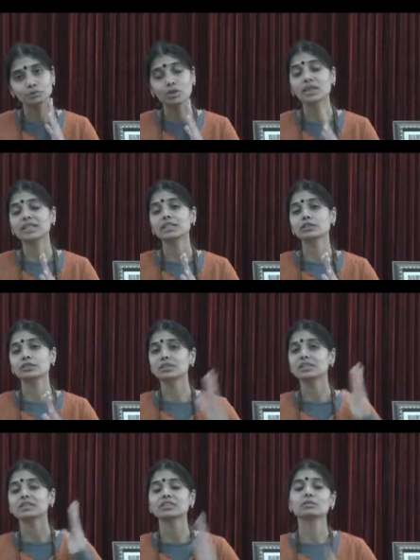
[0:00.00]
walking
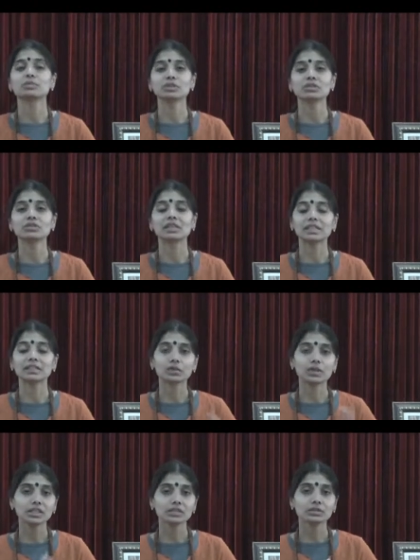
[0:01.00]
towards the spirituality,
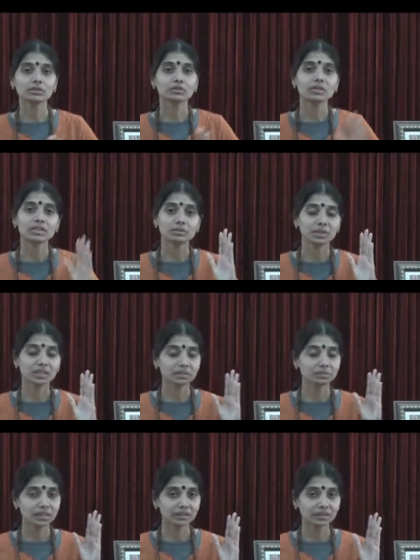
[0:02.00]
walking towards
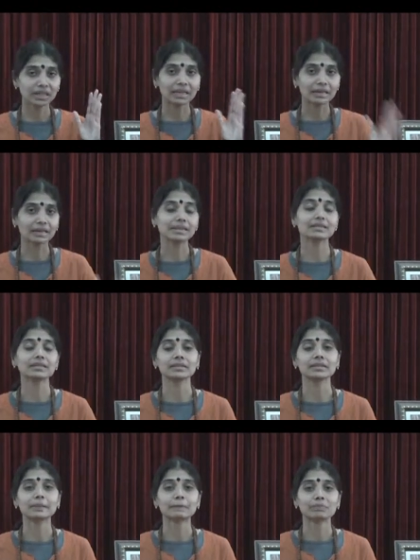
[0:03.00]
becoming the enlightened.